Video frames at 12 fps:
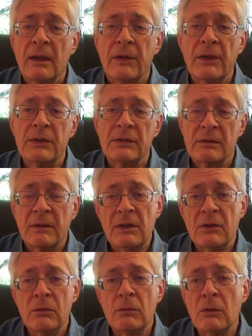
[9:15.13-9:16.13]
Now
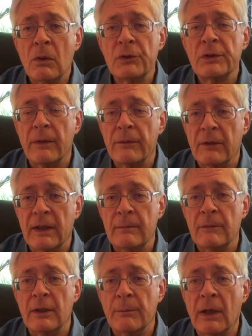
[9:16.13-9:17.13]
these two quotes I
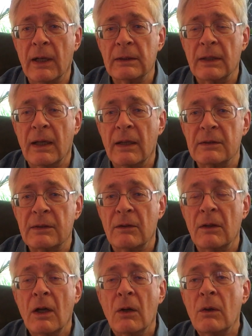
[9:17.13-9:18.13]
framed in the podcast.
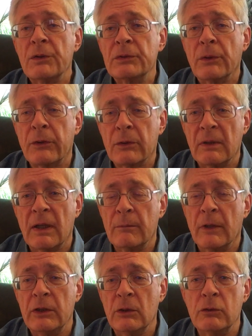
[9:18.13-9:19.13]
They're also
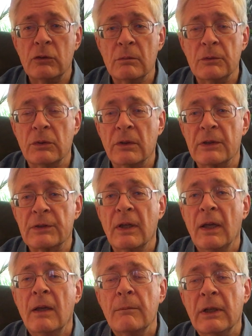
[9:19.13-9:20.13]
throughout my YouTube talks,
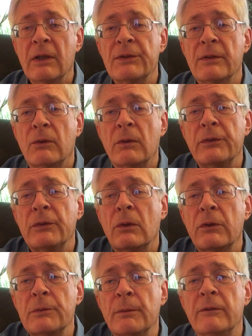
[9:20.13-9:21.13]
because they've
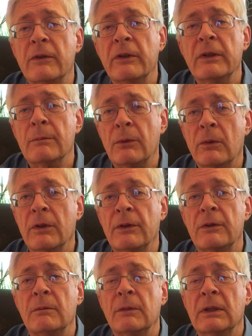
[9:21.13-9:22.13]
always been very
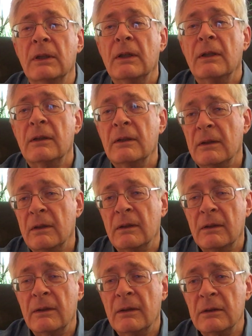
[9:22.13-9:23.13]
important to me.
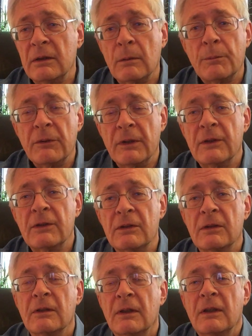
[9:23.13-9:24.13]
The Little Prince,